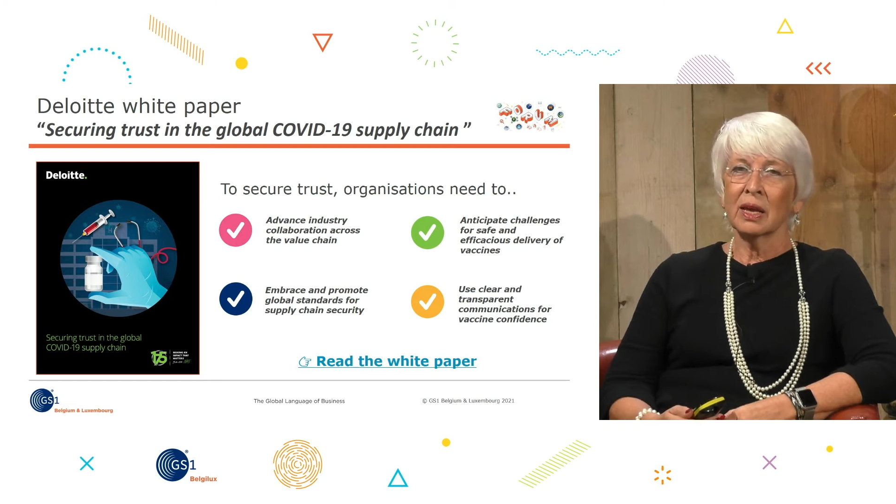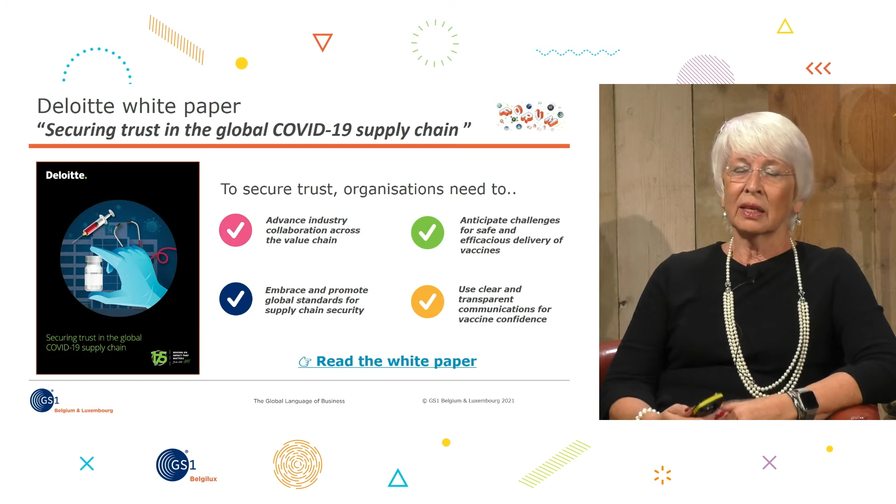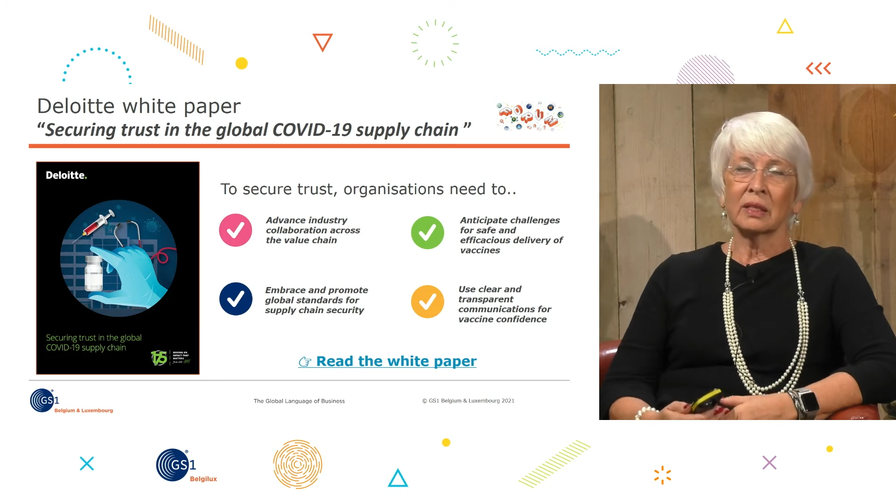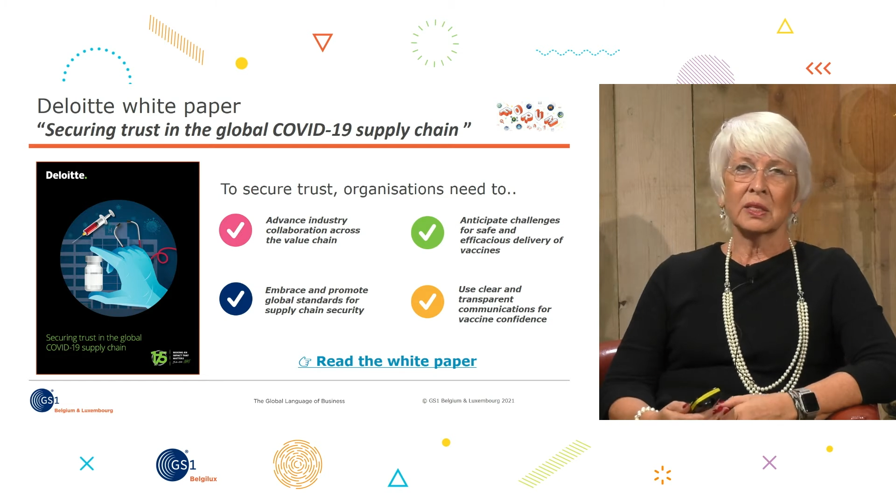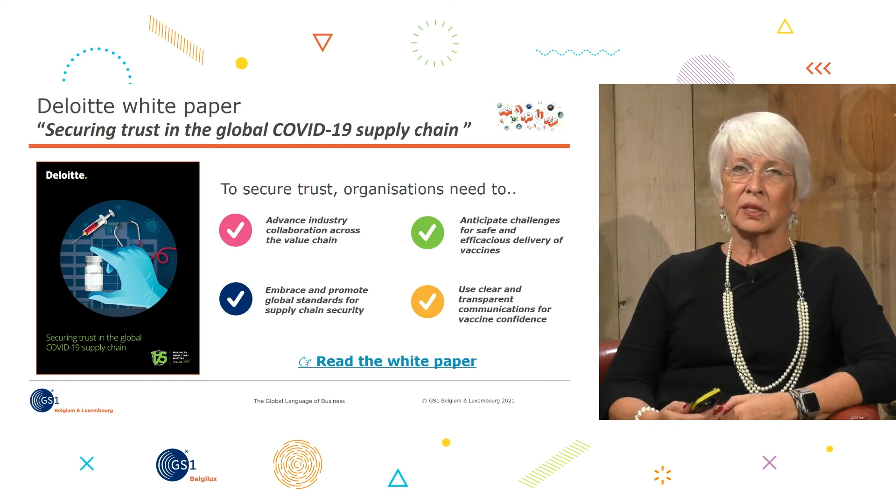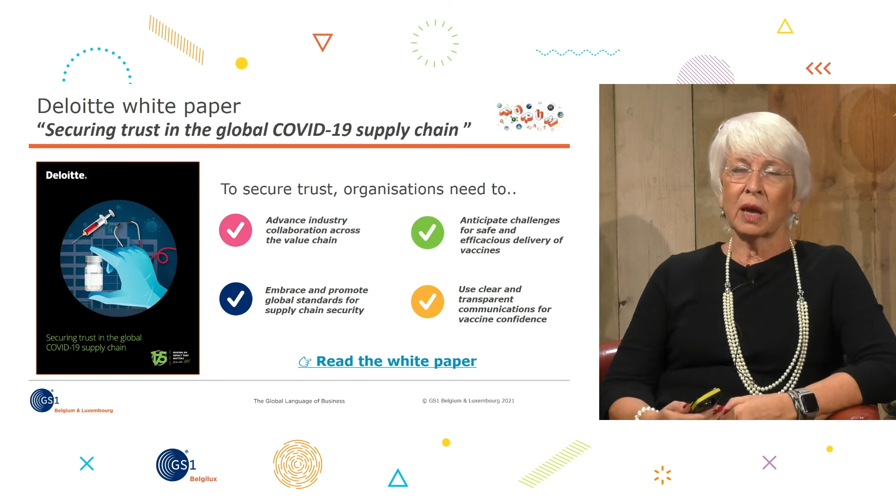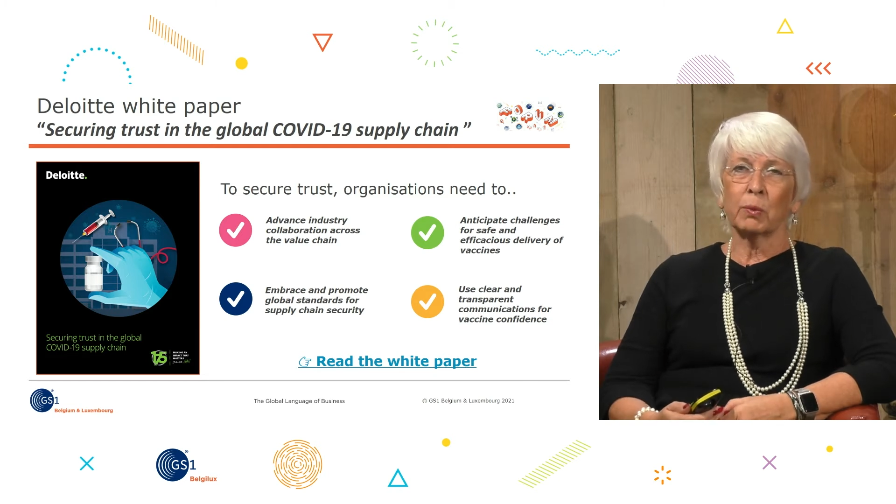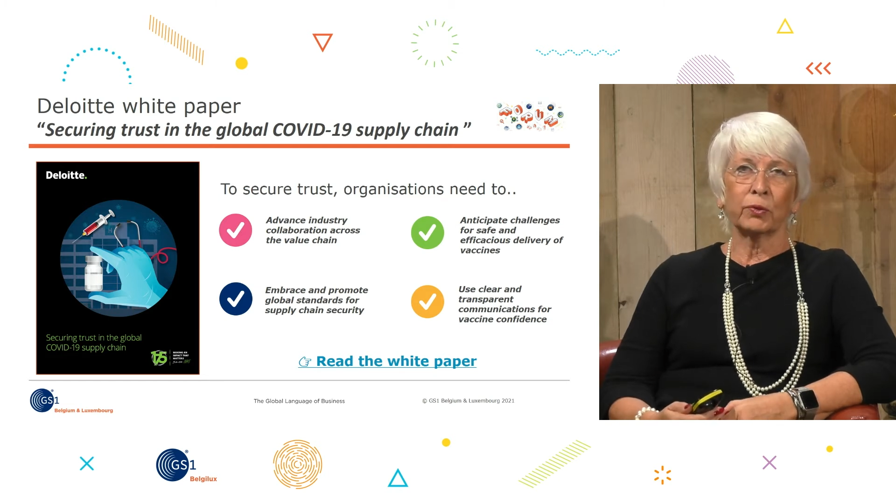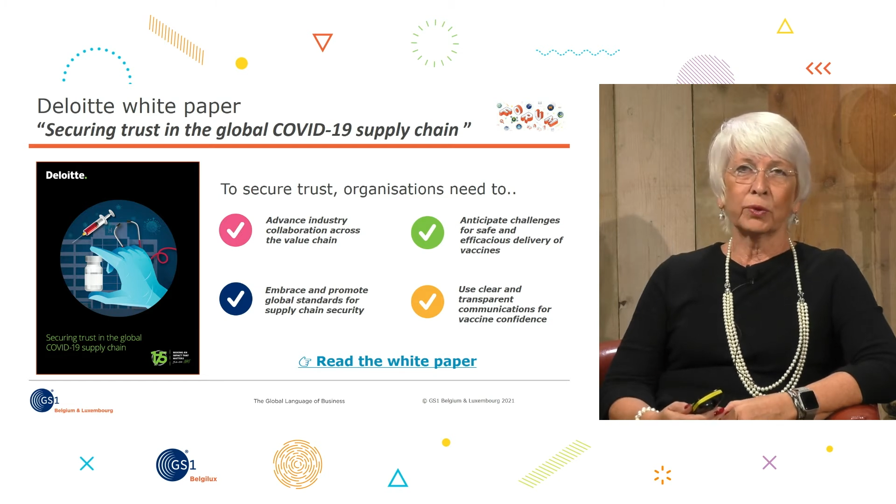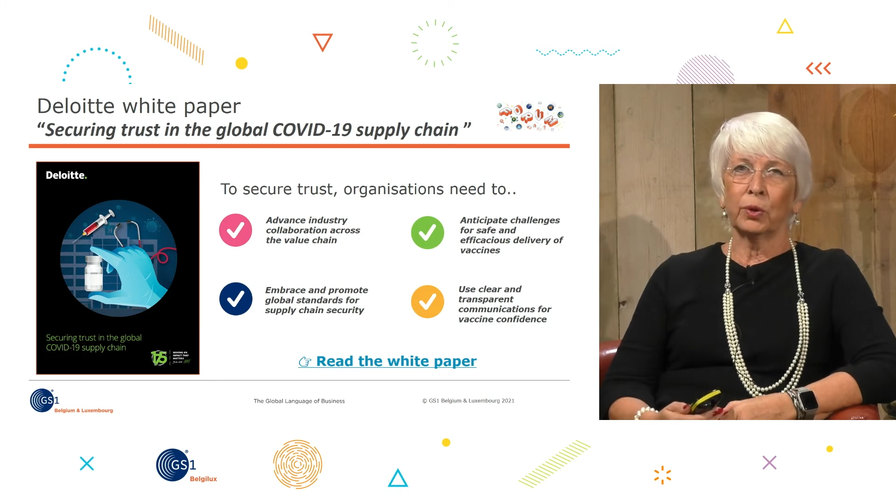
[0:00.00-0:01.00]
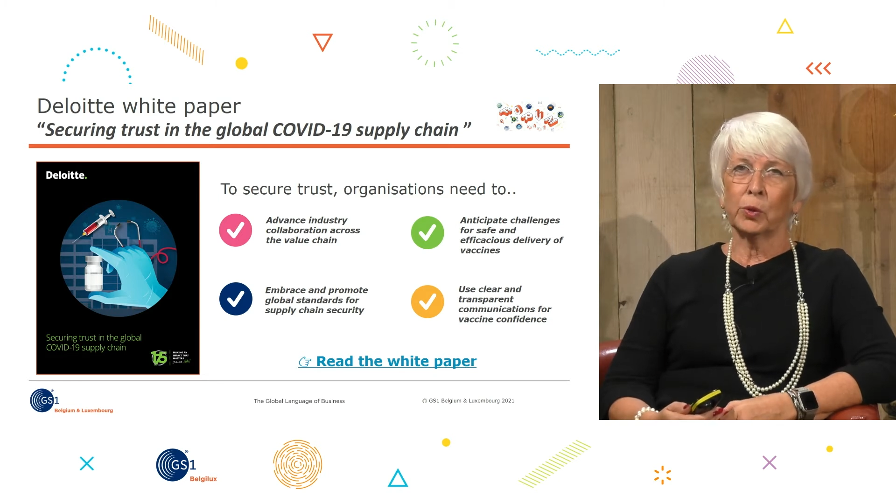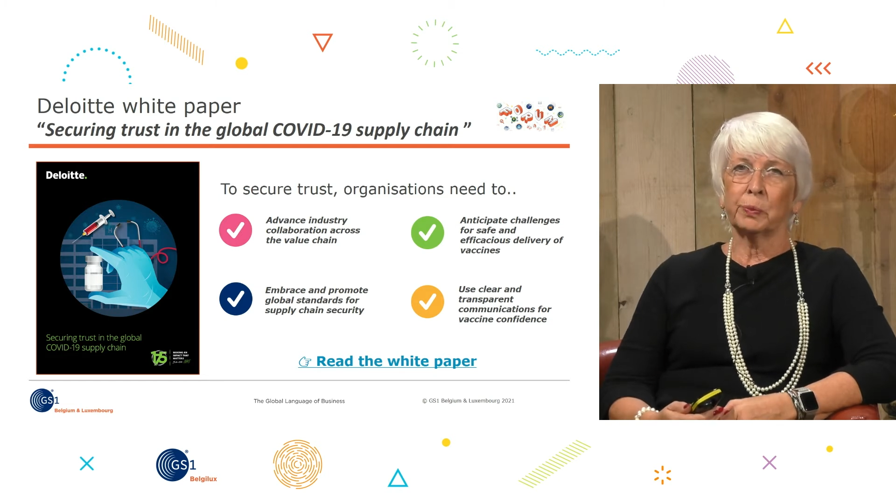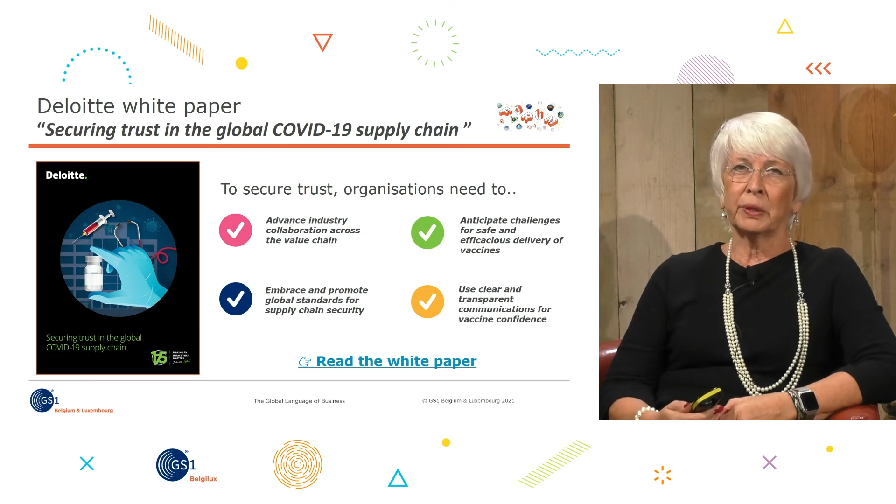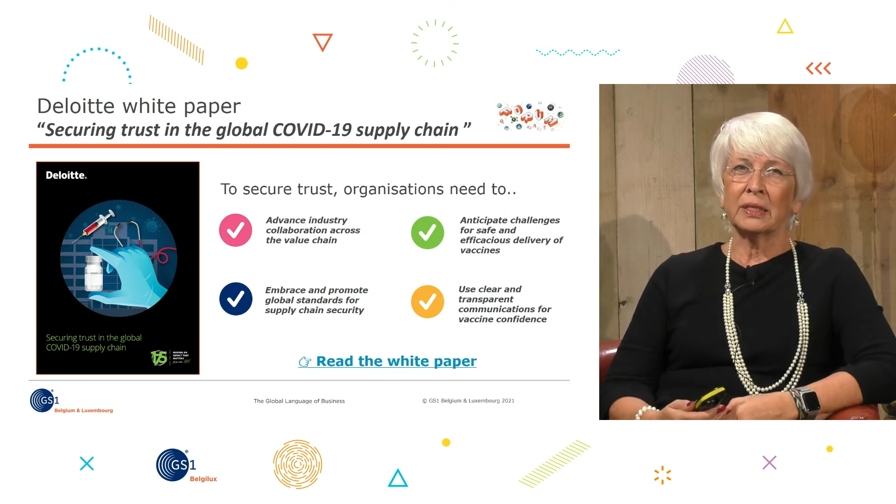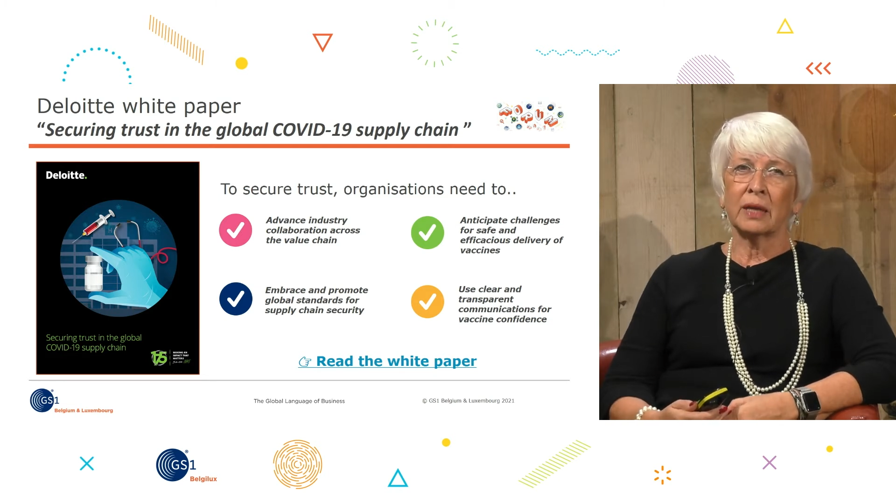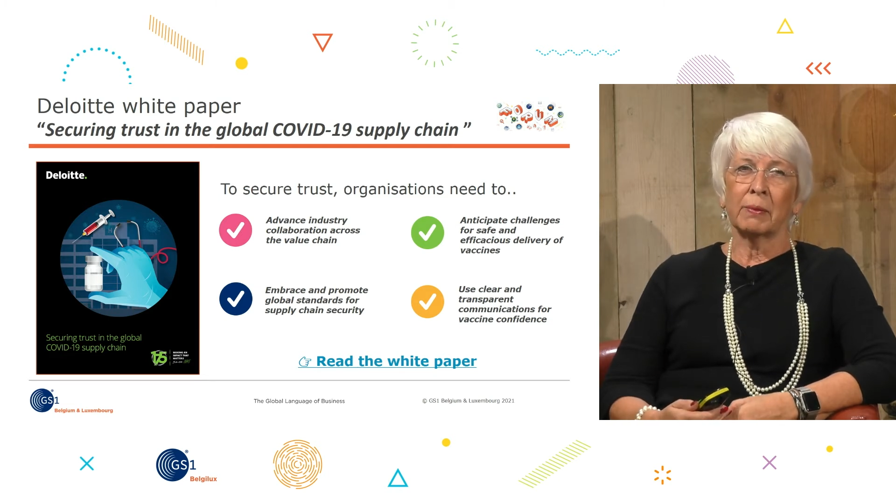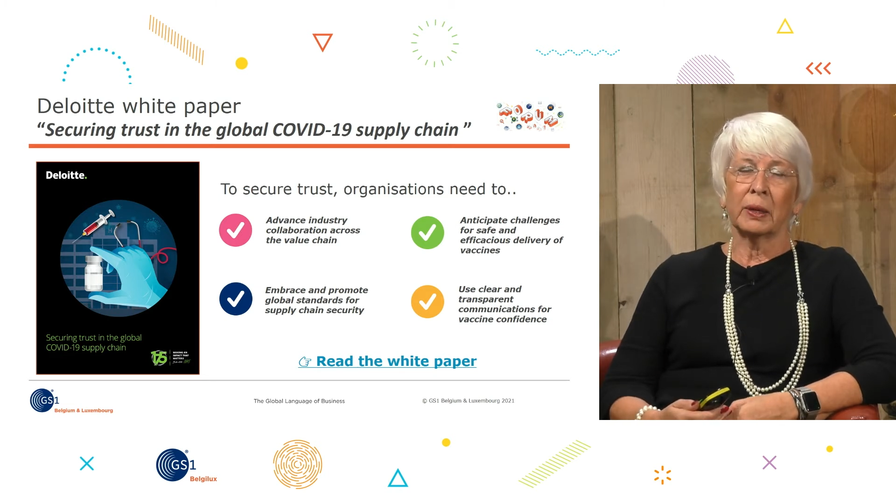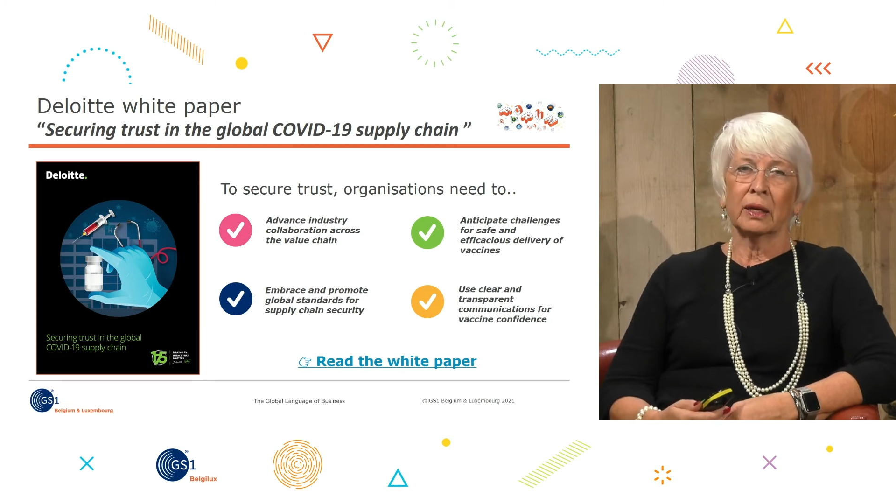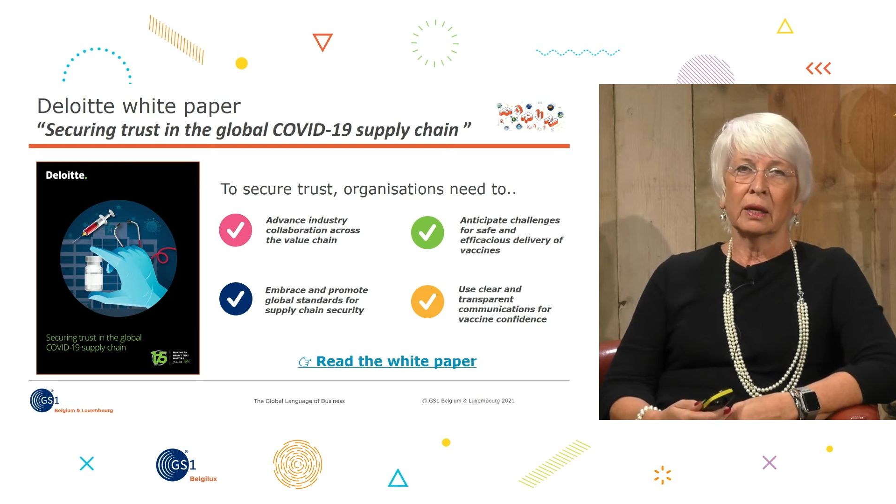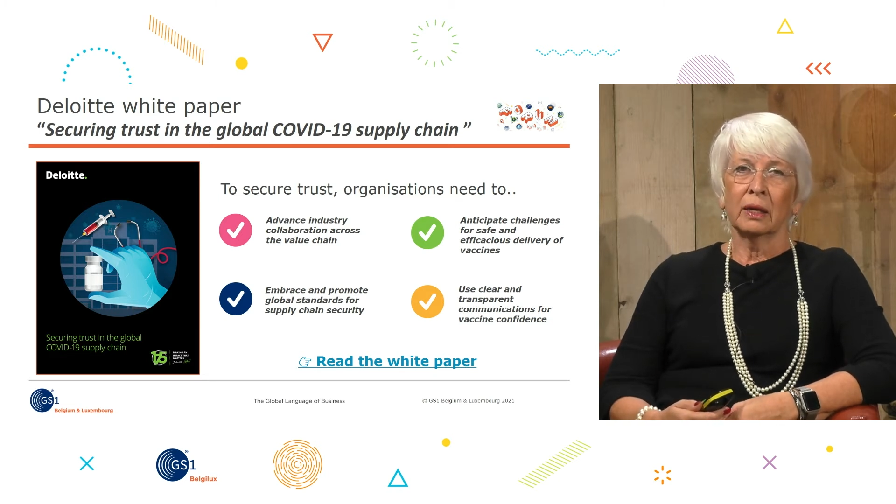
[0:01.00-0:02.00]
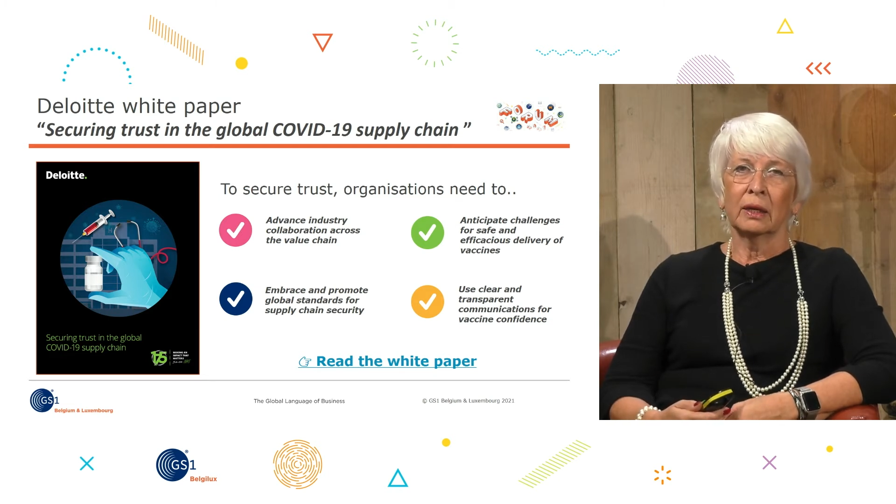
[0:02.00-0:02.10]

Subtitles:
in this time of the global pandemic